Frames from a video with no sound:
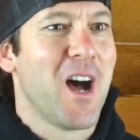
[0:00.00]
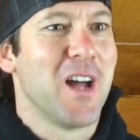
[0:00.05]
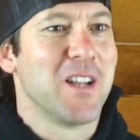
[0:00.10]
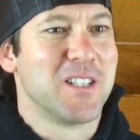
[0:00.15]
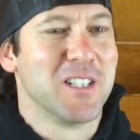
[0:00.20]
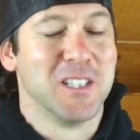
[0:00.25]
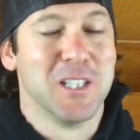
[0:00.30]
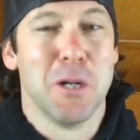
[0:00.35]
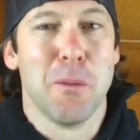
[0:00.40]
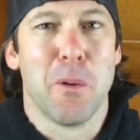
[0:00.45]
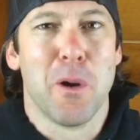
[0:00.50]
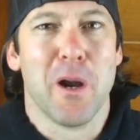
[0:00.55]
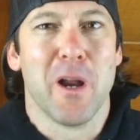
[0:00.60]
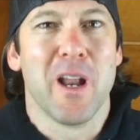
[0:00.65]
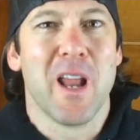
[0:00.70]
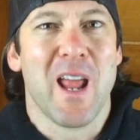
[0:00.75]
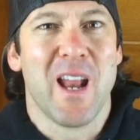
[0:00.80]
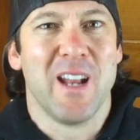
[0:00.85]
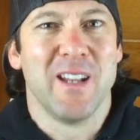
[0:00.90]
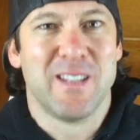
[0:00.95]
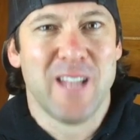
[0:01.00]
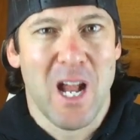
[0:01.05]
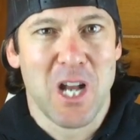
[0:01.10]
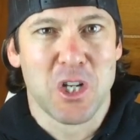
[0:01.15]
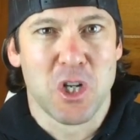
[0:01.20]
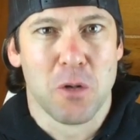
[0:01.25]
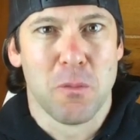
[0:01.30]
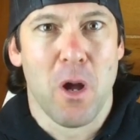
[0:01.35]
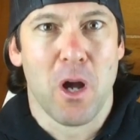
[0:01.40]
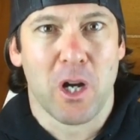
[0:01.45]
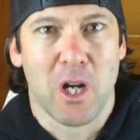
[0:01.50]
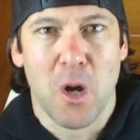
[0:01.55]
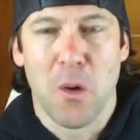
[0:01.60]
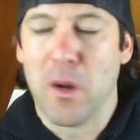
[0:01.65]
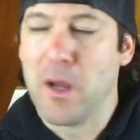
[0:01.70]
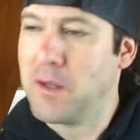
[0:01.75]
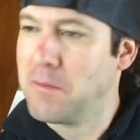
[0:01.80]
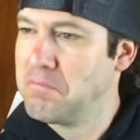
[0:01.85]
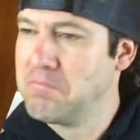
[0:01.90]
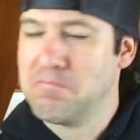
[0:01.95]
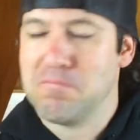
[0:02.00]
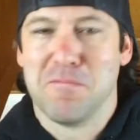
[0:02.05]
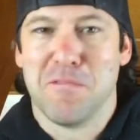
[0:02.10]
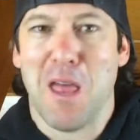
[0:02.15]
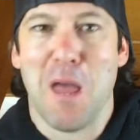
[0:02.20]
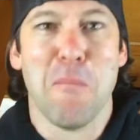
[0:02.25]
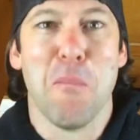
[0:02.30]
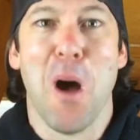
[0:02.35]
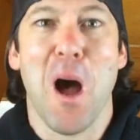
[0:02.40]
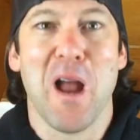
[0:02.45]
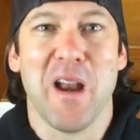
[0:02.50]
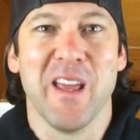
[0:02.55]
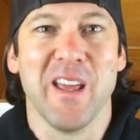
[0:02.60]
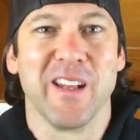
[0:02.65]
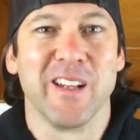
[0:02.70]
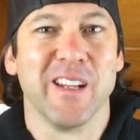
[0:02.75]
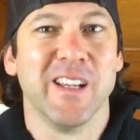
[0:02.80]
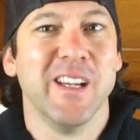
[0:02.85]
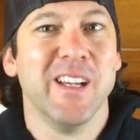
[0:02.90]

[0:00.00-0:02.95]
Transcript: deliberate and intentional about going, they bought in.